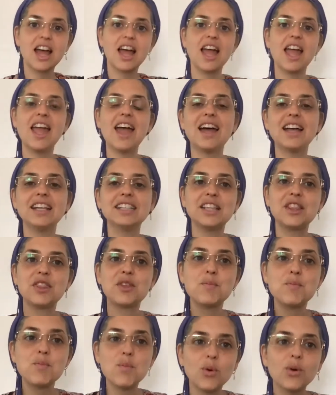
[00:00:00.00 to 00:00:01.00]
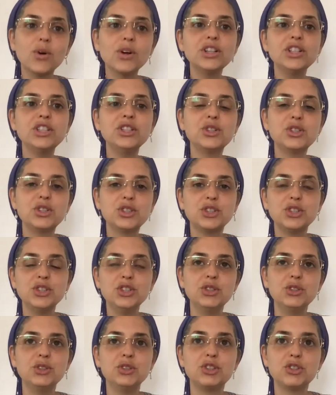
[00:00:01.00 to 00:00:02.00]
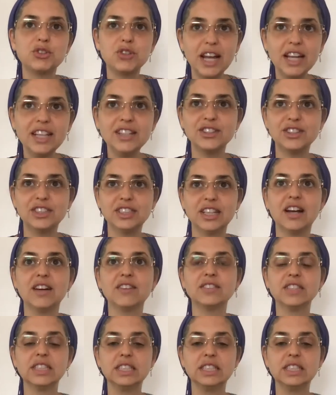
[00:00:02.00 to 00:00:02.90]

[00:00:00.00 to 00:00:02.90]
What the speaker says: And the more you train yourself to